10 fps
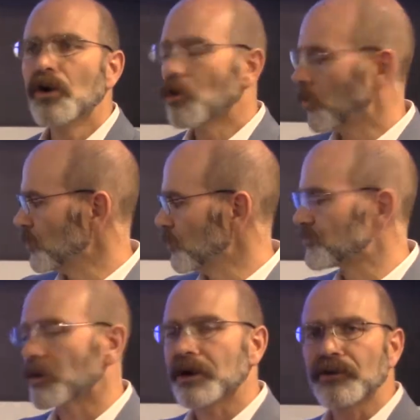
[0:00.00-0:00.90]
all
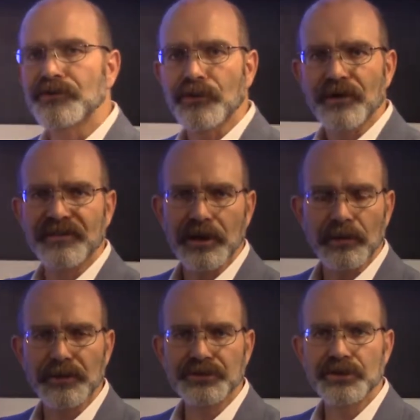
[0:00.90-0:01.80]
those records are
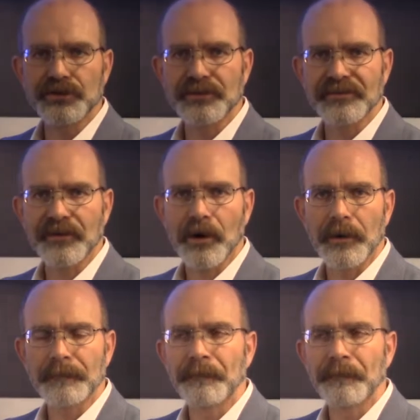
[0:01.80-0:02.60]
available to the farm.